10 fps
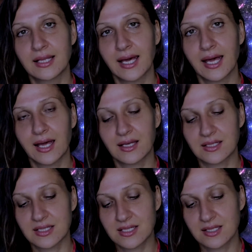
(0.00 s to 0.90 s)

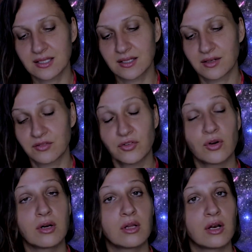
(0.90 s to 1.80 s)
And for
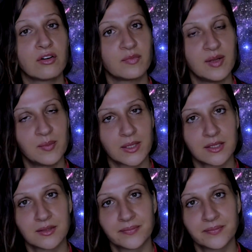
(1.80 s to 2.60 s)
a lot of people,